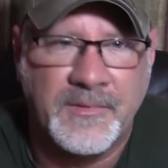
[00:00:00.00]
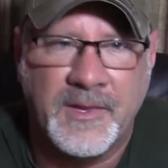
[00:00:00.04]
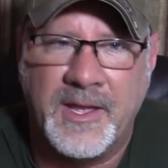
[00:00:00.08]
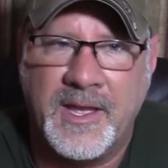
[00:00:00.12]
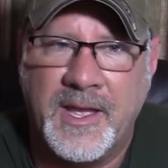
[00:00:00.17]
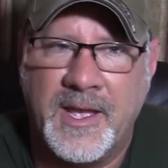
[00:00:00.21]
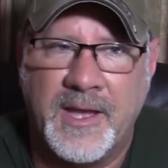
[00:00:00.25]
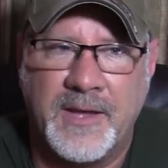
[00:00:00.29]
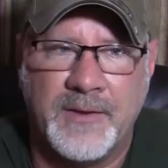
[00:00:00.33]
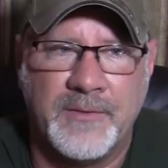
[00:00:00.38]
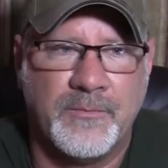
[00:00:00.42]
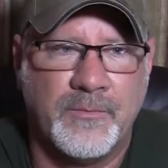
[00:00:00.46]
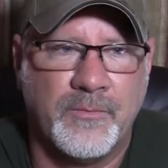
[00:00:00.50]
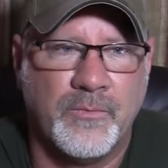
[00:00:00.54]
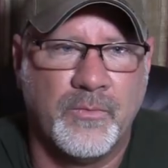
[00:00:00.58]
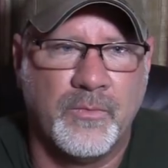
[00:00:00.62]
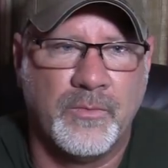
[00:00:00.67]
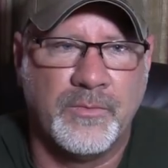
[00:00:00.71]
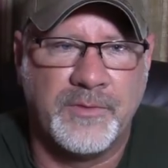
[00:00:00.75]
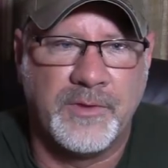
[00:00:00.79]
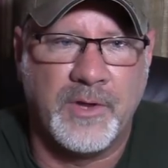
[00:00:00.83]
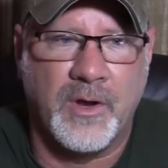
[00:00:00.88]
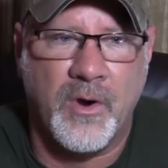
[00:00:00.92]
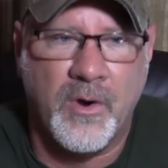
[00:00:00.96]
And
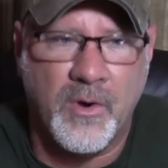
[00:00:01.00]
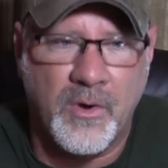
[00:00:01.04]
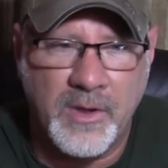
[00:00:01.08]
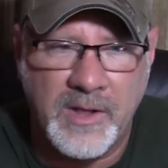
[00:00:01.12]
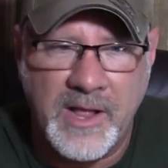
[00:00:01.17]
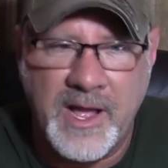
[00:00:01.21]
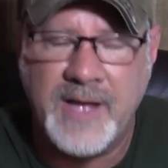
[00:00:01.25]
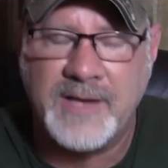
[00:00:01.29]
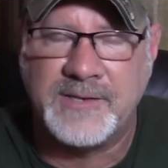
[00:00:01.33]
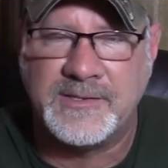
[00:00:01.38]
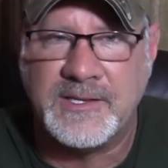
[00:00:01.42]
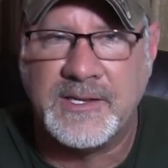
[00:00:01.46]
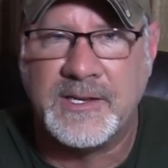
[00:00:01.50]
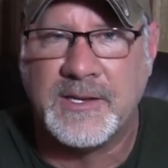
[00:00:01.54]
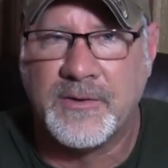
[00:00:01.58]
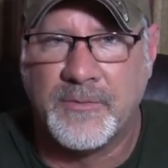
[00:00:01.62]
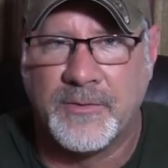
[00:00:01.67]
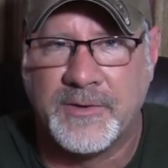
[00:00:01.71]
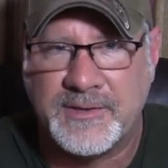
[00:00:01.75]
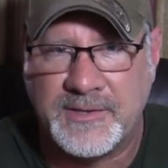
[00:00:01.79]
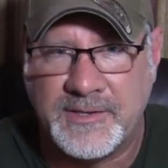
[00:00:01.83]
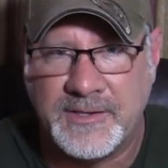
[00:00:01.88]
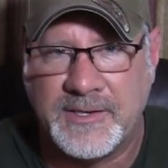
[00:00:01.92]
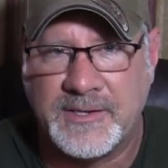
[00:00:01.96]
the whole idea
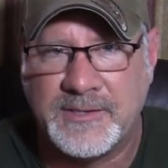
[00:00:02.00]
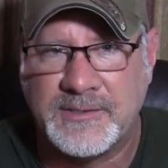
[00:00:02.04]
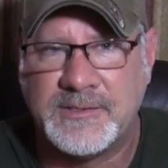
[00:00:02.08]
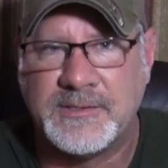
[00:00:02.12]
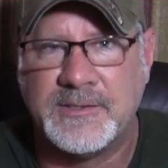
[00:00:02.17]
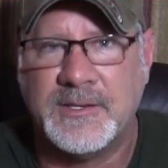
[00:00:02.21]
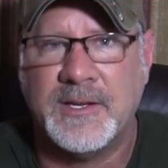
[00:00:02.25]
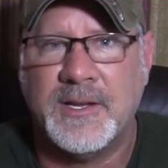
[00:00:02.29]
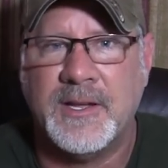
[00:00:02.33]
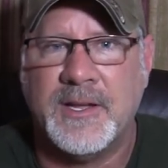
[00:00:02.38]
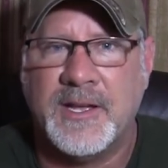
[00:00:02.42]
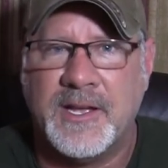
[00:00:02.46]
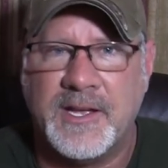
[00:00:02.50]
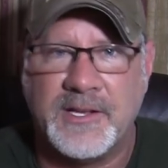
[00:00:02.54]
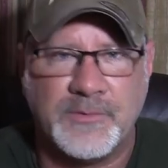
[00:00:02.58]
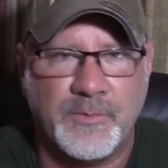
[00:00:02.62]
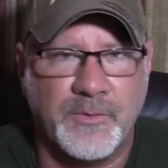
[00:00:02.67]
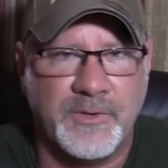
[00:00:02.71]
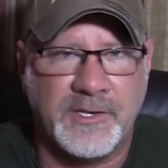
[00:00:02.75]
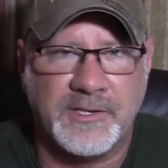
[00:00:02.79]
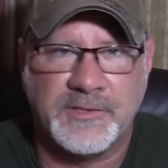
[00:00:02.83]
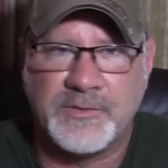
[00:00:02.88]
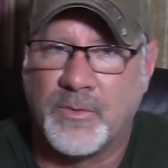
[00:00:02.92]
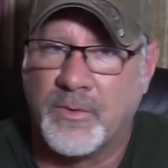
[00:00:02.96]
with this is
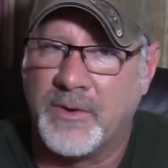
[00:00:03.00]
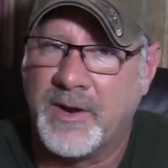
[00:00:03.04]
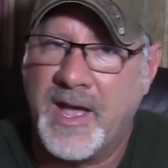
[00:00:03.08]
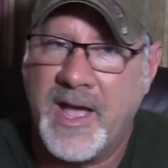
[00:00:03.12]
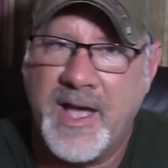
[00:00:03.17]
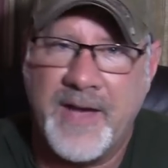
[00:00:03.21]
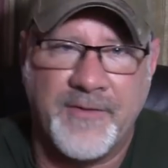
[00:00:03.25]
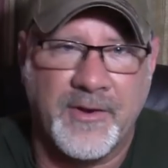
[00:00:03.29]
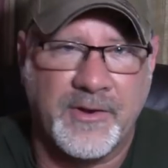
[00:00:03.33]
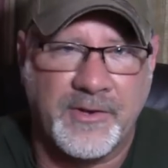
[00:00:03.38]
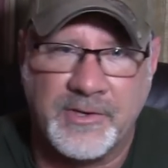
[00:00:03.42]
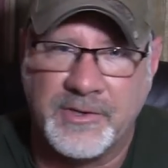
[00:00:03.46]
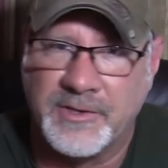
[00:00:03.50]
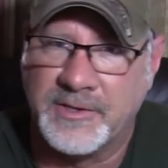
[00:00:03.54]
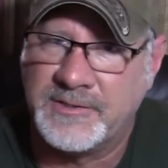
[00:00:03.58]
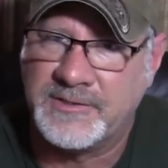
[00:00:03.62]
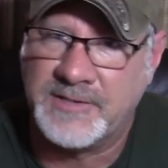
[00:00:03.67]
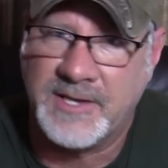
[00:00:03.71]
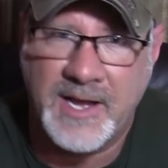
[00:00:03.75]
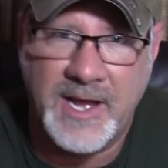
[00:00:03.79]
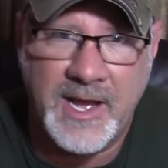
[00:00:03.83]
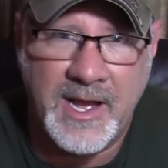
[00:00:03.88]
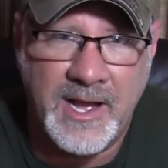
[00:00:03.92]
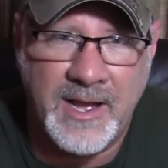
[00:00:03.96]
we just want to have a good
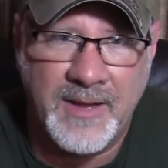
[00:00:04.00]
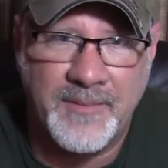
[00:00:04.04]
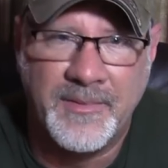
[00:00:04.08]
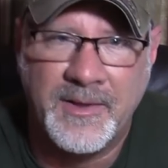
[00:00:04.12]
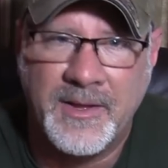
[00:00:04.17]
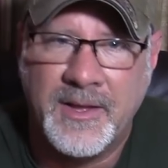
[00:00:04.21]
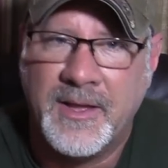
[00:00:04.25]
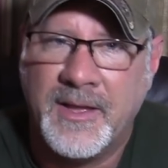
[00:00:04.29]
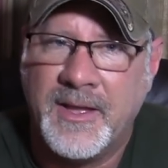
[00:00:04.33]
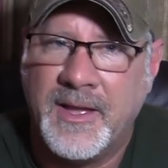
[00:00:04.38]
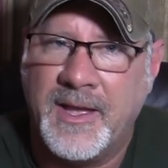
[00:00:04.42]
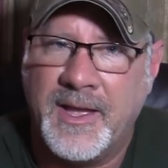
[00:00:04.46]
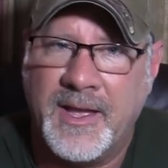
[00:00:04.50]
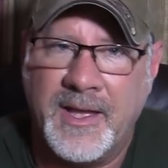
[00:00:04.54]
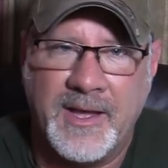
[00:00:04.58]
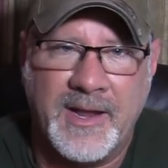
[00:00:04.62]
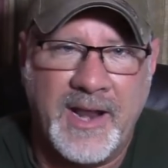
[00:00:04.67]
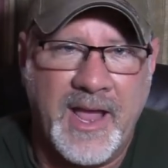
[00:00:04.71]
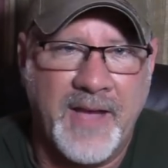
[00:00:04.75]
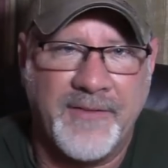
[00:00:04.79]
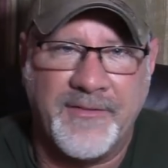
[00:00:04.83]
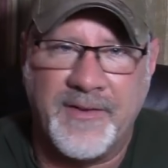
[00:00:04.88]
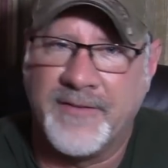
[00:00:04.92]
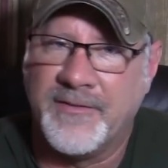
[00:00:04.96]
time
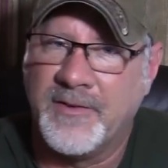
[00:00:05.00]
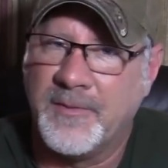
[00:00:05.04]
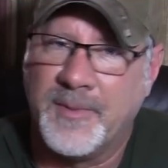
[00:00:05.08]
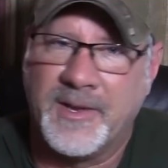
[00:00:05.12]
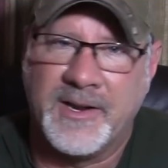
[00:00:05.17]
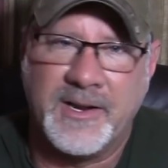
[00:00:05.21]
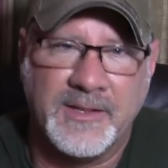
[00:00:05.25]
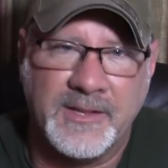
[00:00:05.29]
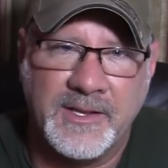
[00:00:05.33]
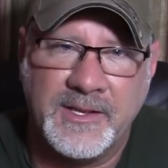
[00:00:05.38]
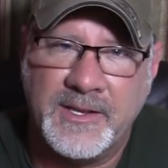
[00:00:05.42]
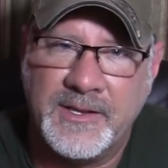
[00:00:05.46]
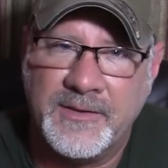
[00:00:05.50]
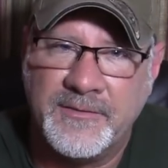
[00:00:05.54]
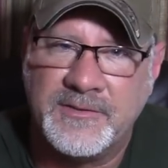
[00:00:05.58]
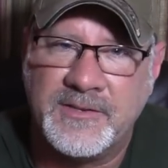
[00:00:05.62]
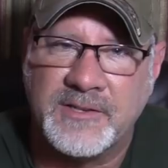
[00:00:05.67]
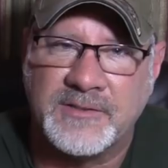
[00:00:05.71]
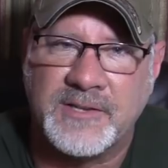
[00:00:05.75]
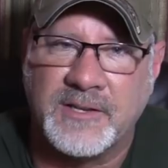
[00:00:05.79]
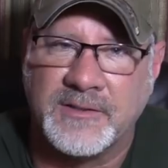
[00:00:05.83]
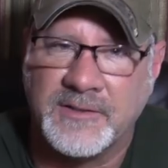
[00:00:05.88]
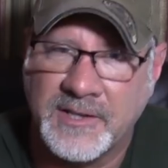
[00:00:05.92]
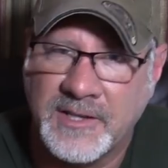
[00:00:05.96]
and have everybody leave
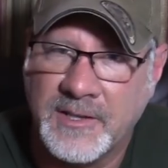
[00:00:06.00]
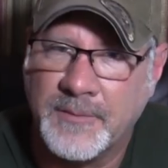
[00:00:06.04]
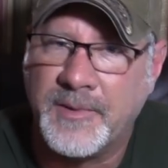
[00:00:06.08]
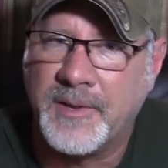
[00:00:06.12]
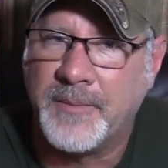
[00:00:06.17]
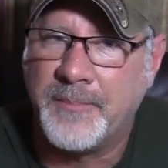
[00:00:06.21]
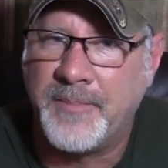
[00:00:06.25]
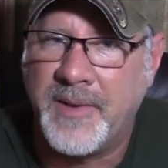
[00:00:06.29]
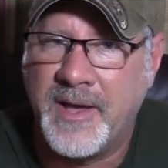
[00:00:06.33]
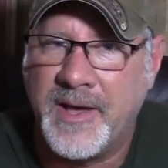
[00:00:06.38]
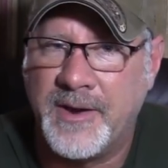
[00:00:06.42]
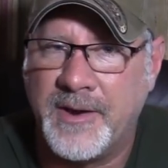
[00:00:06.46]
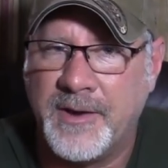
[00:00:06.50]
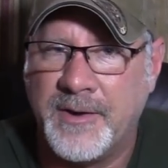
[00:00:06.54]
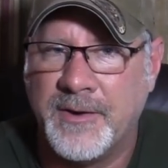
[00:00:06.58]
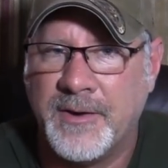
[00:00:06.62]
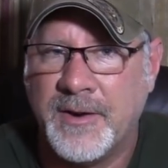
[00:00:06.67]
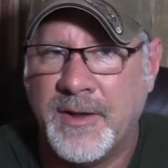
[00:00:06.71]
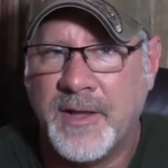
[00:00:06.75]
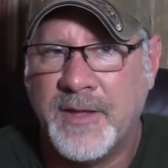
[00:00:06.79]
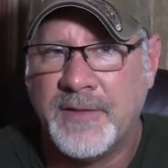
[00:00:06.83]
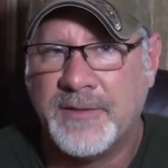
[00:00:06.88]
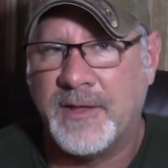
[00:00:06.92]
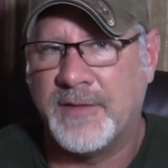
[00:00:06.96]
just a little bit
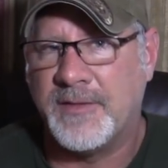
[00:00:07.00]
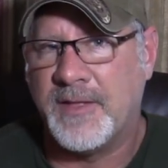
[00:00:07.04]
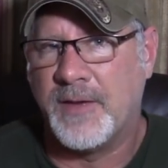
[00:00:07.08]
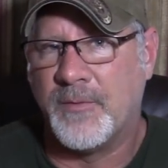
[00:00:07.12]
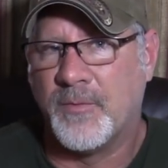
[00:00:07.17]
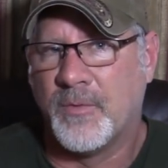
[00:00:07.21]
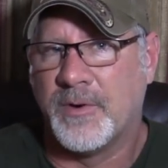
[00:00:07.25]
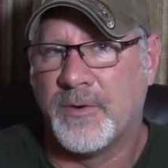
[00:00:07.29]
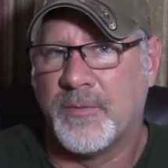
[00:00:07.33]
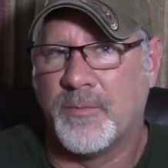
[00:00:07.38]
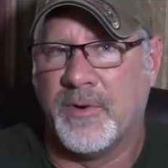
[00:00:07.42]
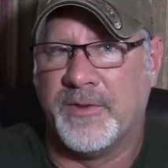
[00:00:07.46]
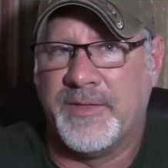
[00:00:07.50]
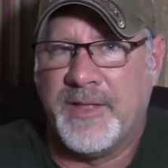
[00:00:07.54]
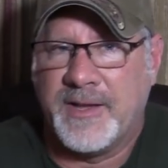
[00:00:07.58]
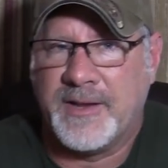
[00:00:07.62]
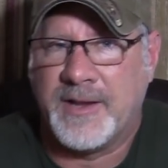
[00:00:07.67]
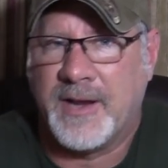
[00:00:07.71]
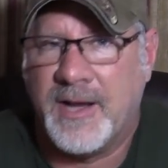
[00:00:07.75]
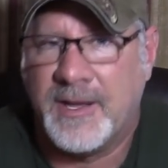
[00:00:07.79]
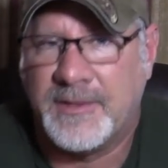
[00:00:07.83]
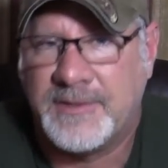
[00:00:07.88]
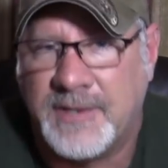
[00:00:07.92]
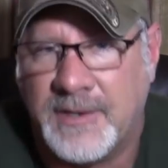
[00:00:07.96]
better than they were when they
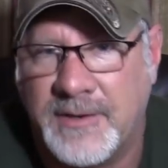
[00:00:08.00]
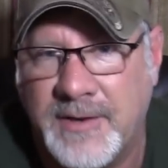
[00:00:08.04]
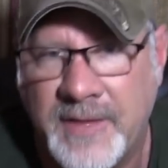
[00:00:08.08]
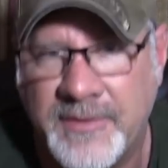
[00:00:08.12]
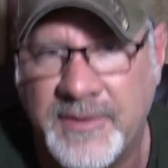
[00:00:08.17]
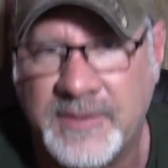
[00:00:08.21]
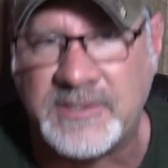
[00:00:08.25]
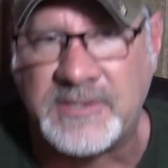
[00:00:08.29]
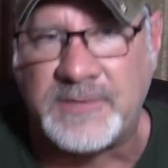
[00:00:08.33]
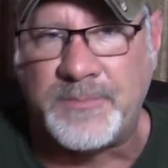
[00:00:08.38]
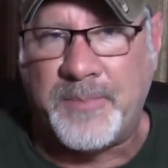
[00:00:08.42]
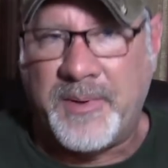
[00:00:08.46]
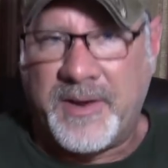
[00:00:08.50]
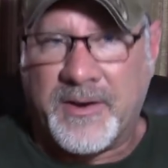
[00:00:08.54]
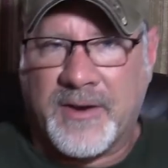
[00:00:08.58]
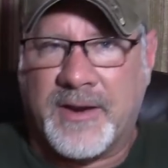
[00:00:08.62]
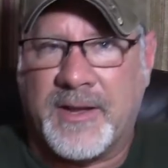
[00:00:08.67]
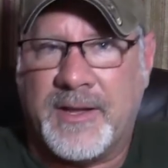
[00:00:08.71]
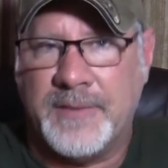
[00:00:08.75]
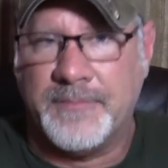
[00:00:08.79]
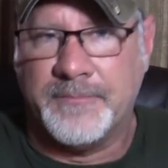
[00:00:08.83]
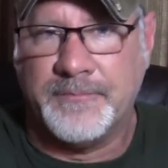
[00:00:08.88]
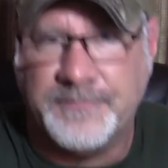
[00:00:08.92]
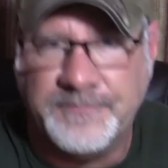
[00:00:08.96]
got there. Now, the
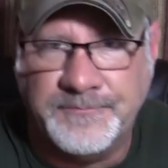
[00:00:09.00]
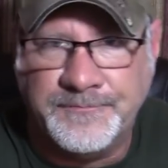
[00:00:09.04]
spirit